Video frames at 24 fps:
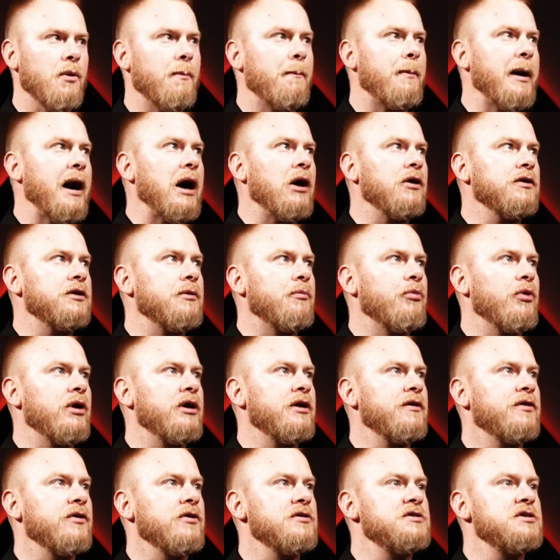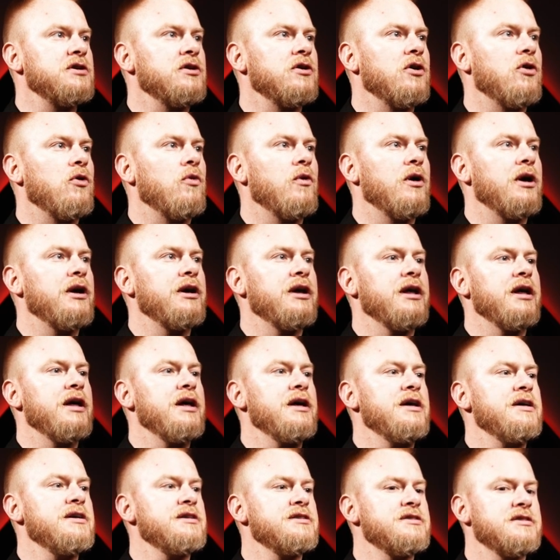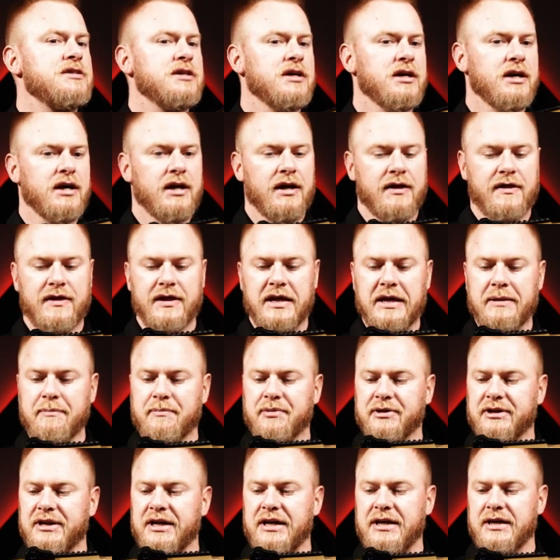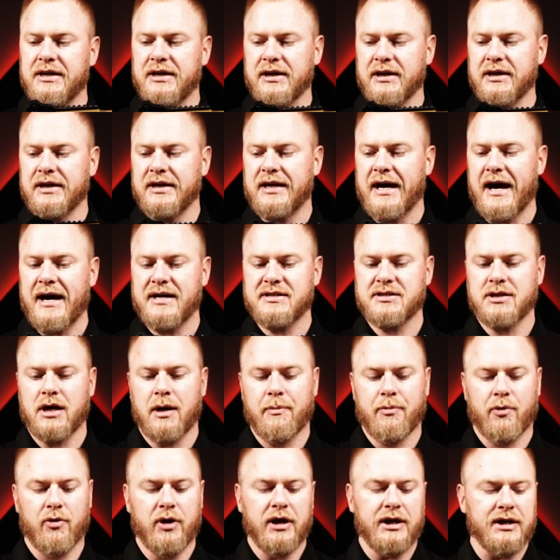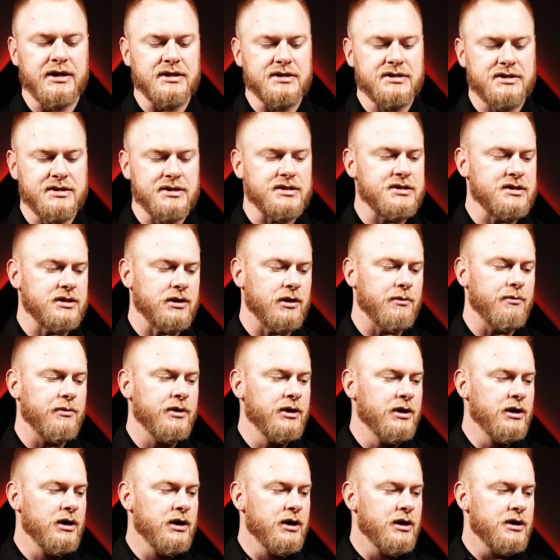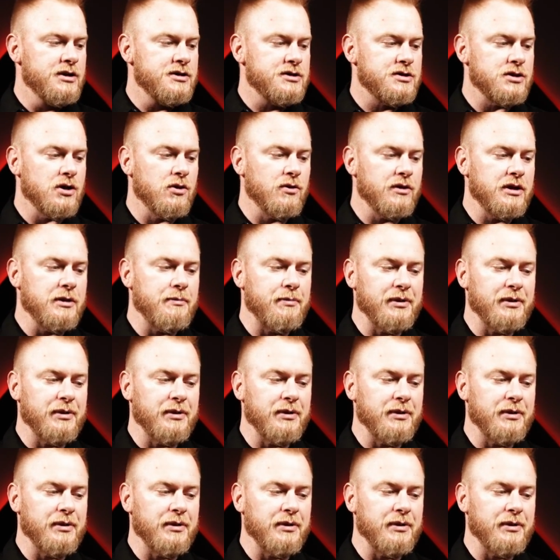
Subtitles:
about the Beretta 1301 is the blink gas operating system. So the